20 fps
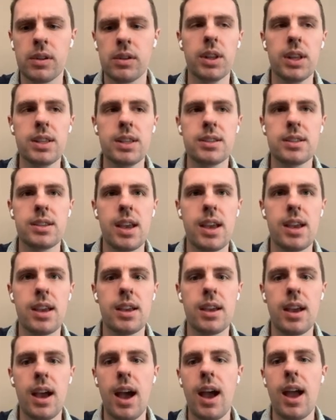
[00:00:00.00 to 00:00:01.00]
Well, let's
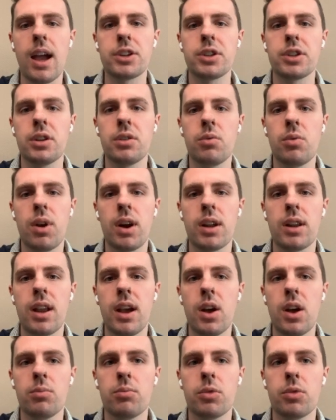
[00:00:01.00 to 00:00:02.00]
say I actually want
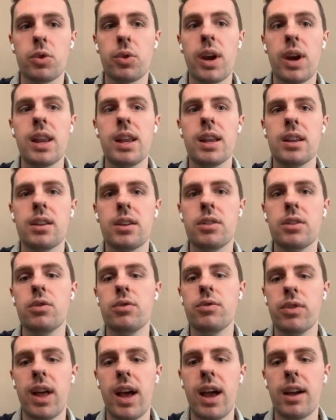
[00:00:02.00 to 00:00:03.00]
help creating a
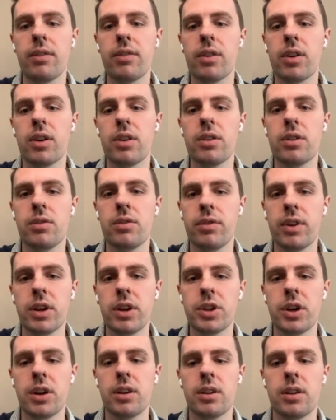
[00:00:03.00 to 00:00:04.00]
new flag for a new
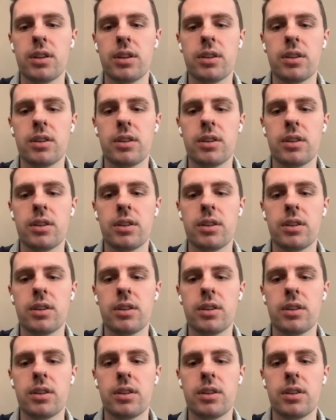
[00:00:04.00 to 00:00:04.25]
feature.